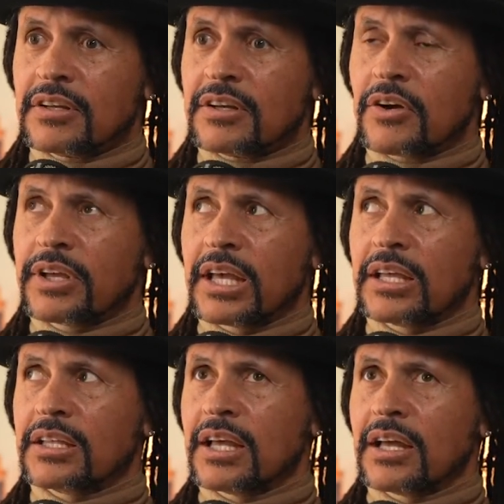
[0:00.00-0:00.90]
Okay,
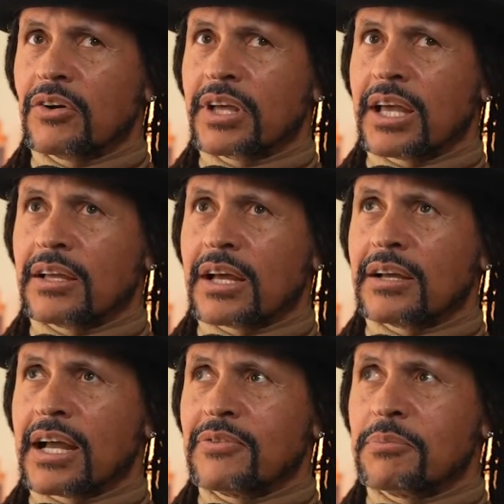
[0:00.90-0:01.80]
yeah, okay,
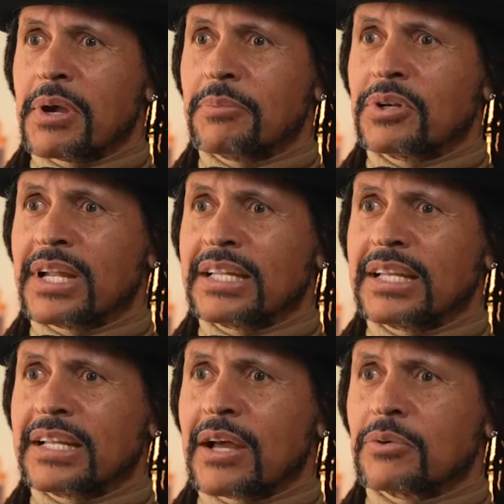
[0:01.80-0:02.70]
I remember
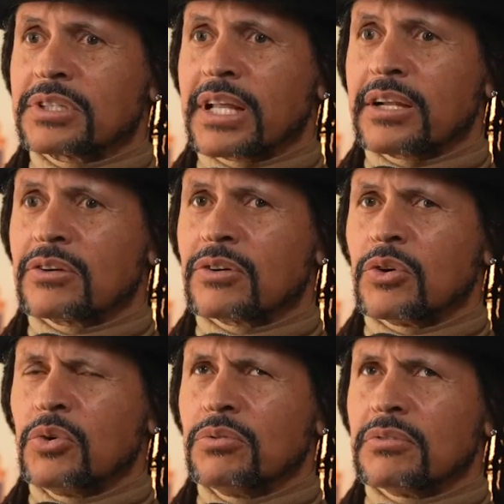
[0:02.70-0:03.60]
19 hours later.
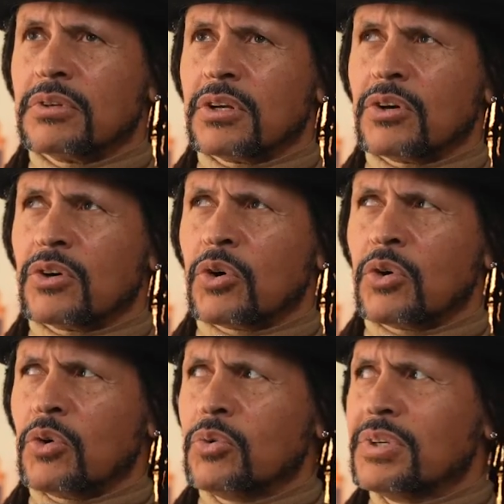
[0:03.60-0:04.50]

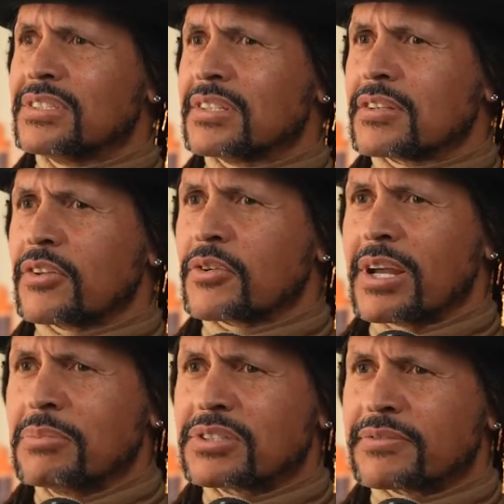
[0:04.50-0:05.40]
Who is this other
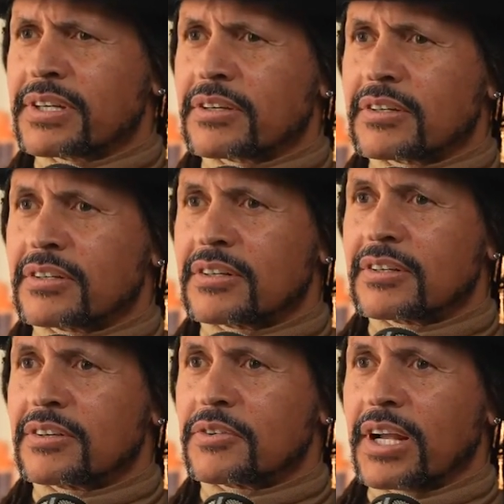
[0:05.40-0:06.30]
hemisphere,
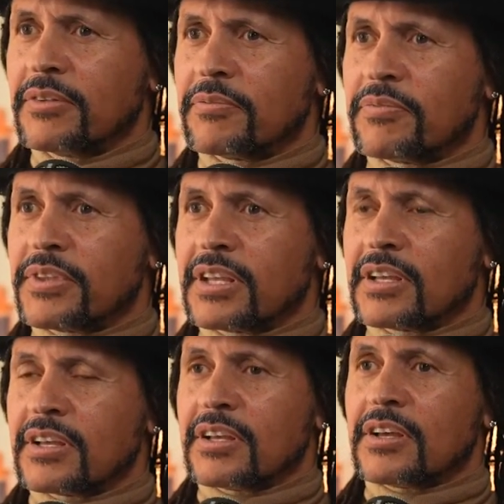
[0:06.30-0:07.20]
right?
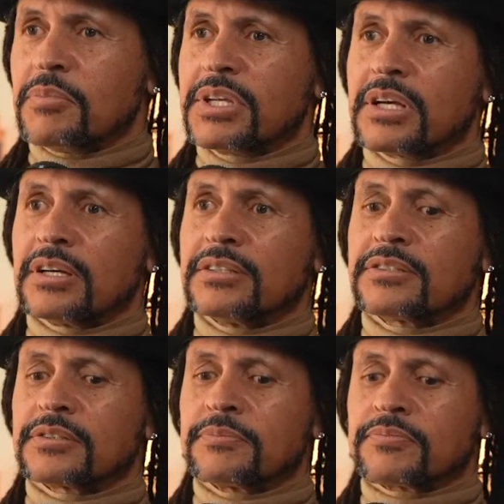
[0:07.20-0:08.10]

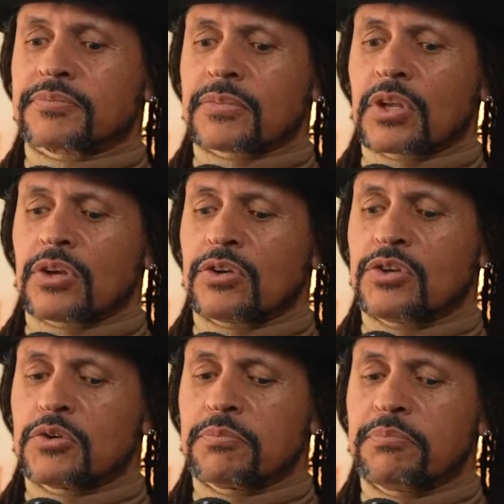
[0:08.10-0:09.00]
Because
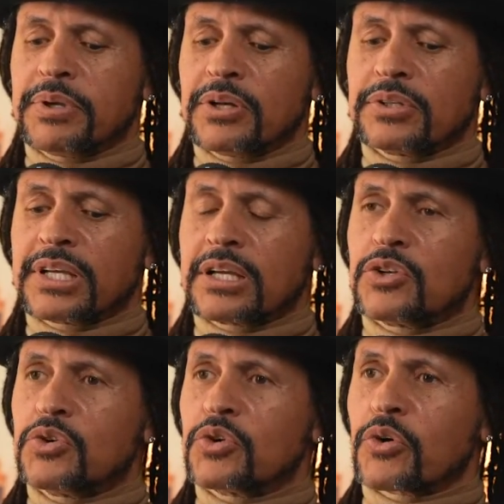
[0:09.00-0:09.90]
you're building a
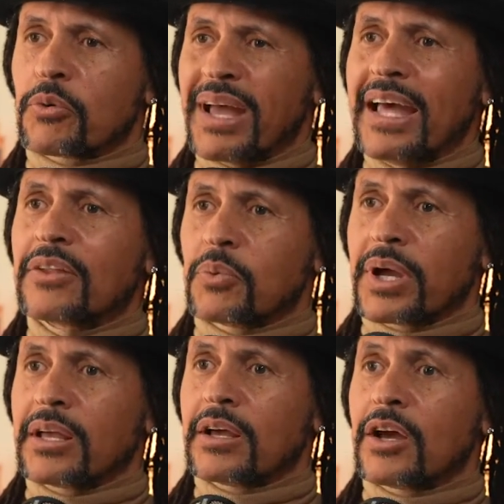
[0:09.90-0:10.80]
new neural
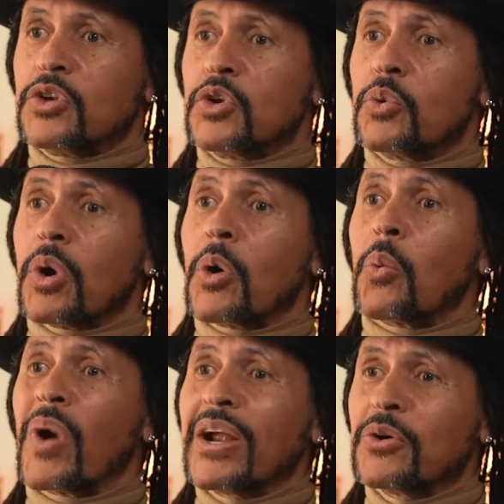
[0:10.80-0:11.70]
pathway, a new
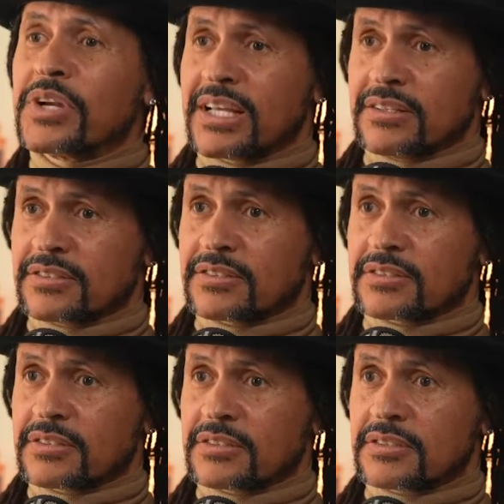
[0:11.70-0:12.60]
awareness.
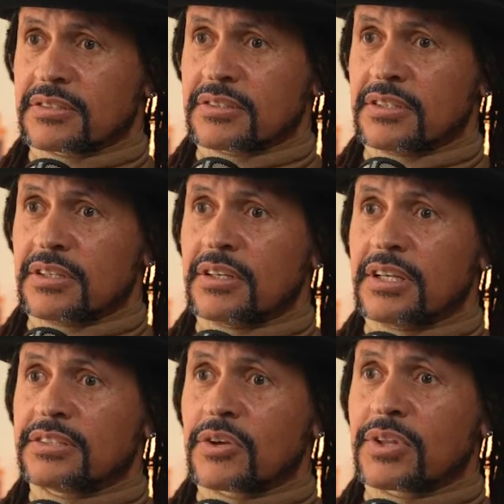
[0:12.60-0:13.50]

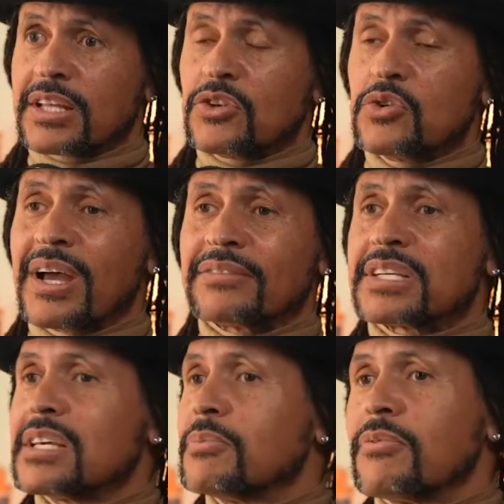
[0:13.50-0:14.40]
And so then you have to
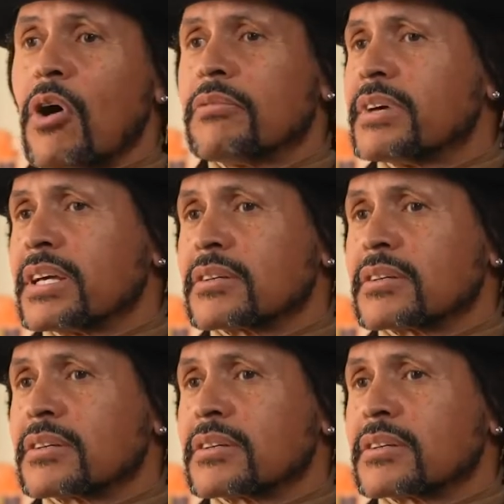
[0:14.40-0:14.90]
keep evolving.